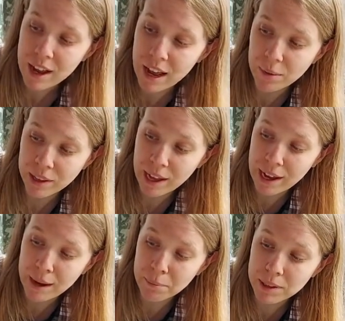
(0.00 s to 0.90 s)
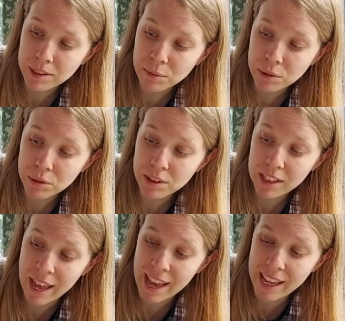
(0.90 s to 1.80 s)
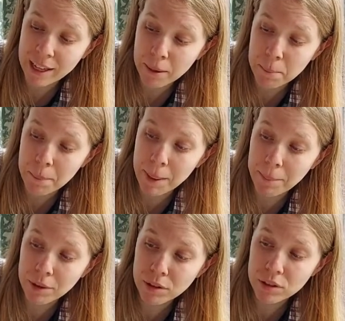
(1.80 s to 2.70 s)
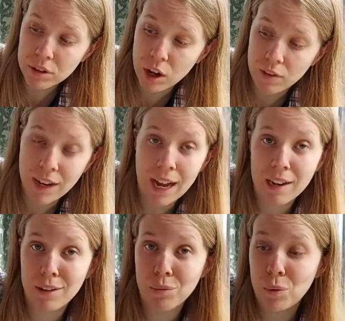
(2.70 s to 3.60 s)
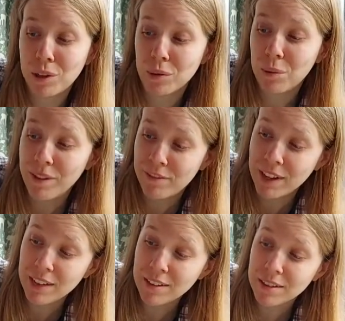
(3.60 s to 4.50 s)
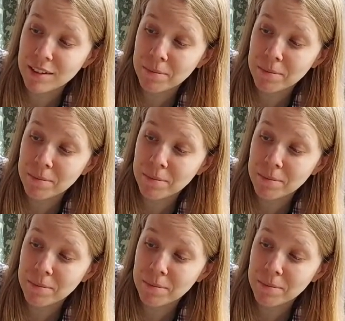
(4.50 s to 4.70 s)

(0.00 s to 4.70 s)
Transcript: And when that happens, it will take bubbles of colored water with it.